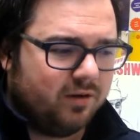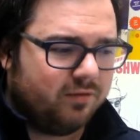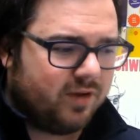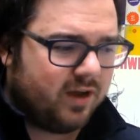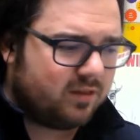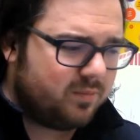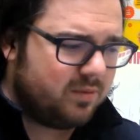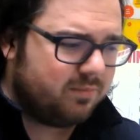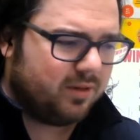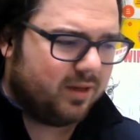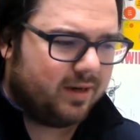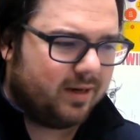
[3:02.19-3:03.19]
In fact, let me
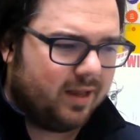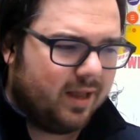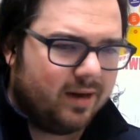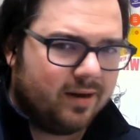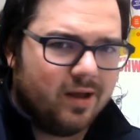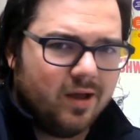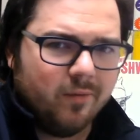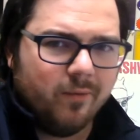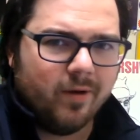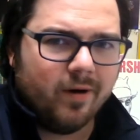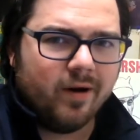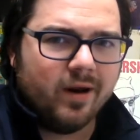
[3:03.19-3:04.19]
play it again,
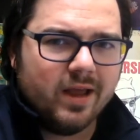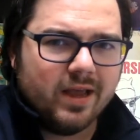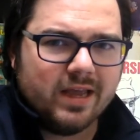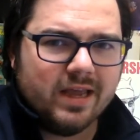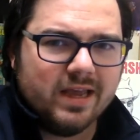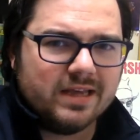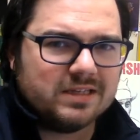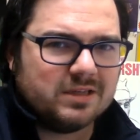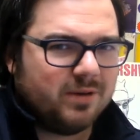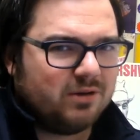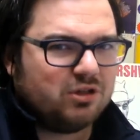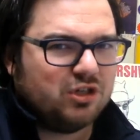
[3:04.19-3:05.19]
where he is
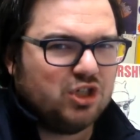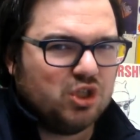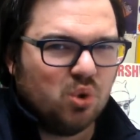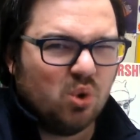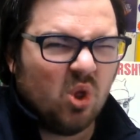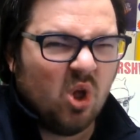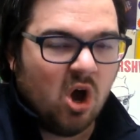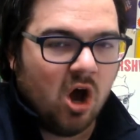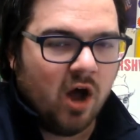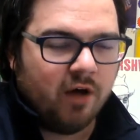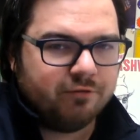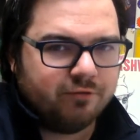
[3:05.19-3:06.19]
about to duel
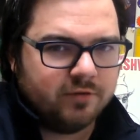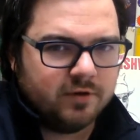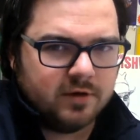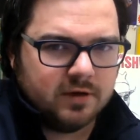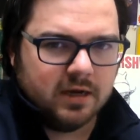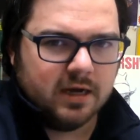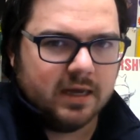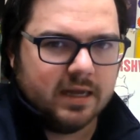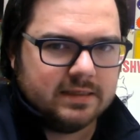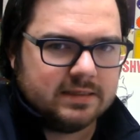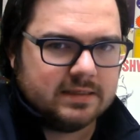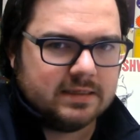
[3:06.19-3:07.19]
off
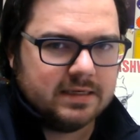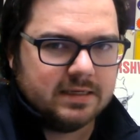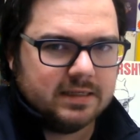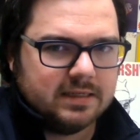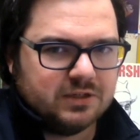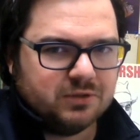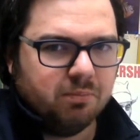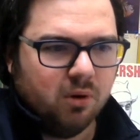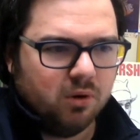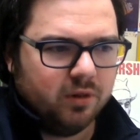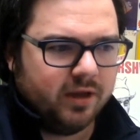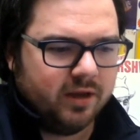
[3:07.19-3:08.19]
against this
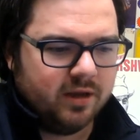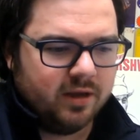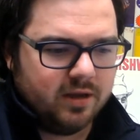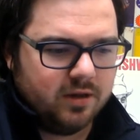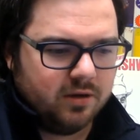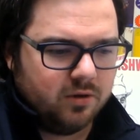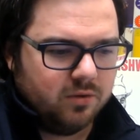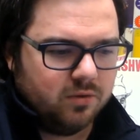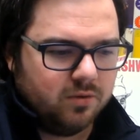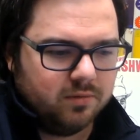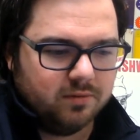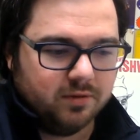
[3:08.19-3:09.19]
bully
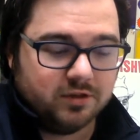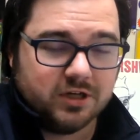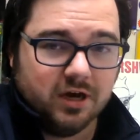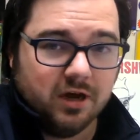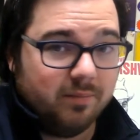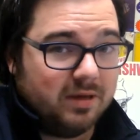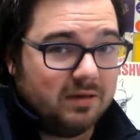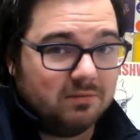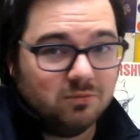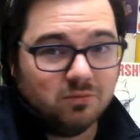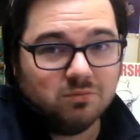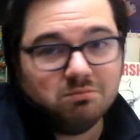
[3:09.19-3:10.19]
who they're
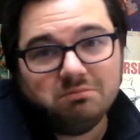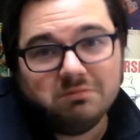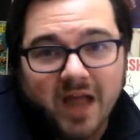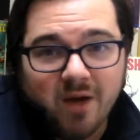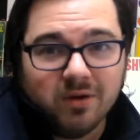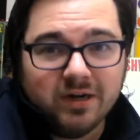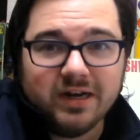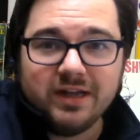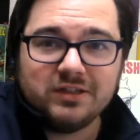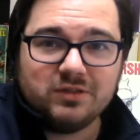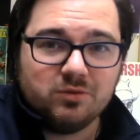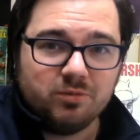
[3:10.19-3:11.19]

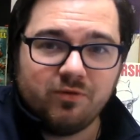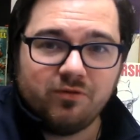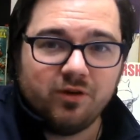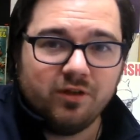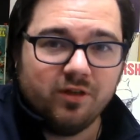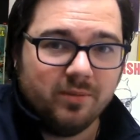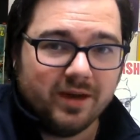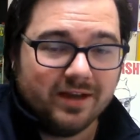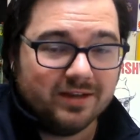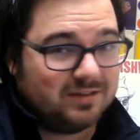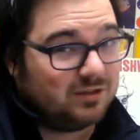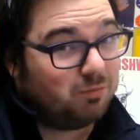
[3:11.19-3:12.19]
nowadays we prefer them, I
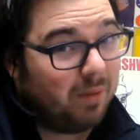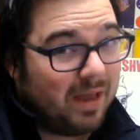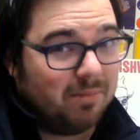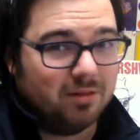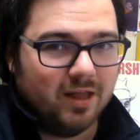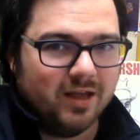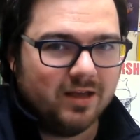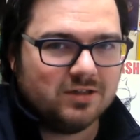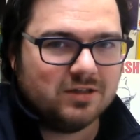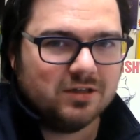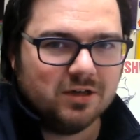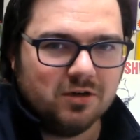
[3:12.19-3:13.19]
guess, as
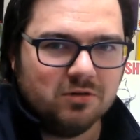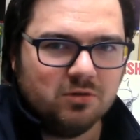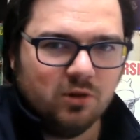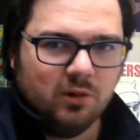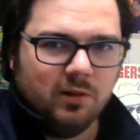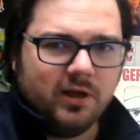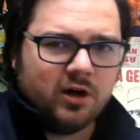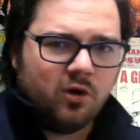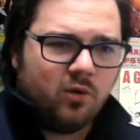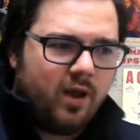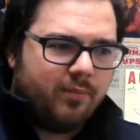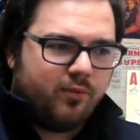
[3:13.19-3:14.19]
Beyblades, you know. Let
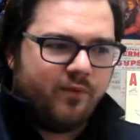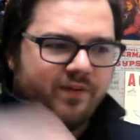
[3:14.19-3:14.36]
her rip!